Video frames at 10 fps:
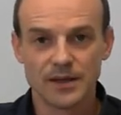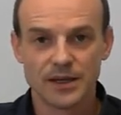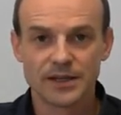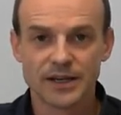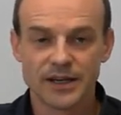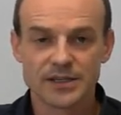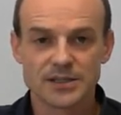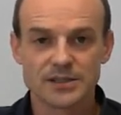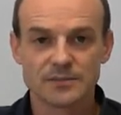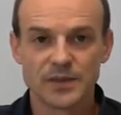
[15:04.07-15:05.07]
In
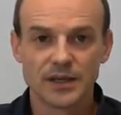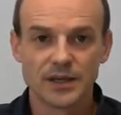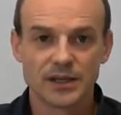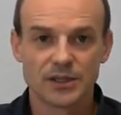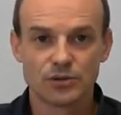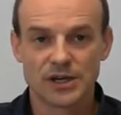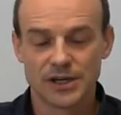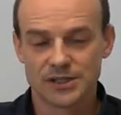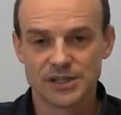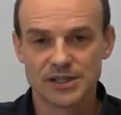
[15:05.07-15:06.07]
case that you are
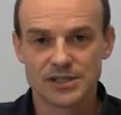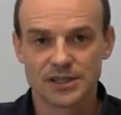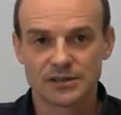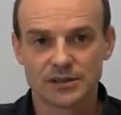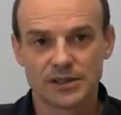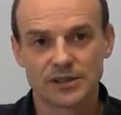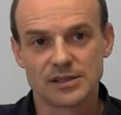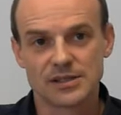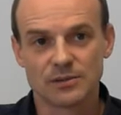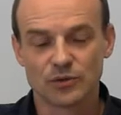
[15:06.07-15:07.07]
interested in
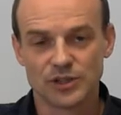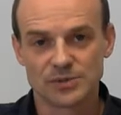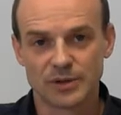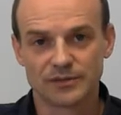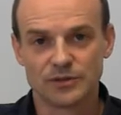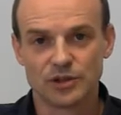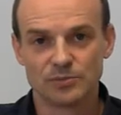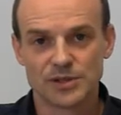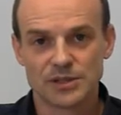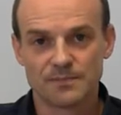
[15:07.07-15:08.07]
some of these
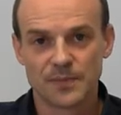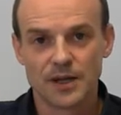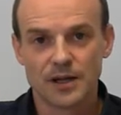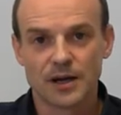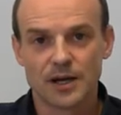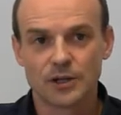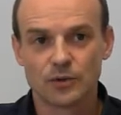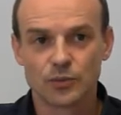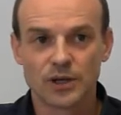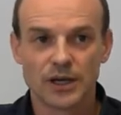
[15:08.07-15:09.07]
platforms, I
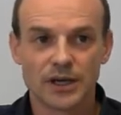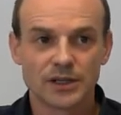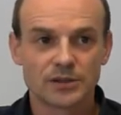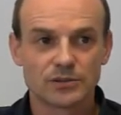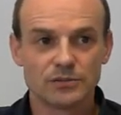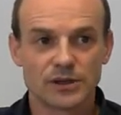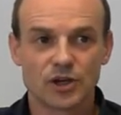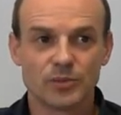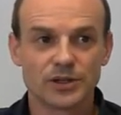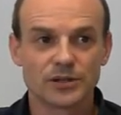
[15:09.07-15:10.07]
would like to
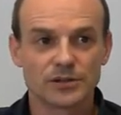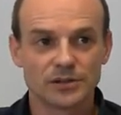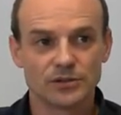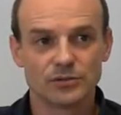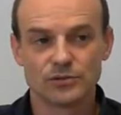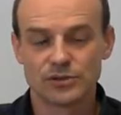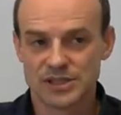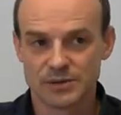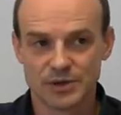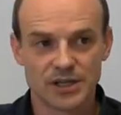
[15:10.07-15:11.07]
recommend you
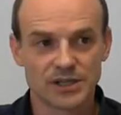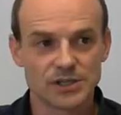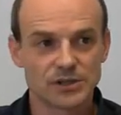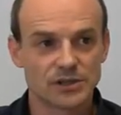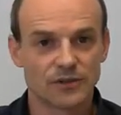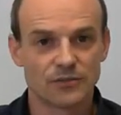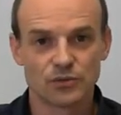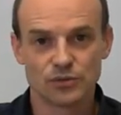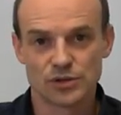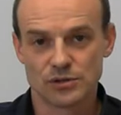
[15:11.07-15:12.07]
seminars that
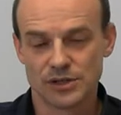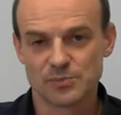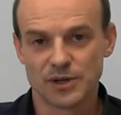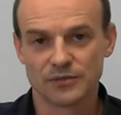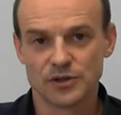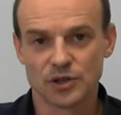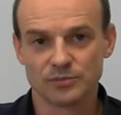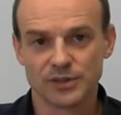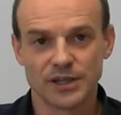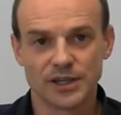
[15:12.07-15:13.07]
focus on this
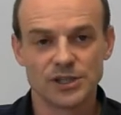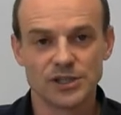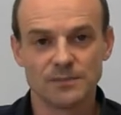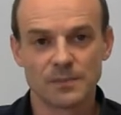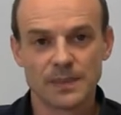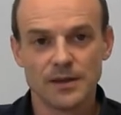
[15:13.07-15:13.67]
platform, e.g.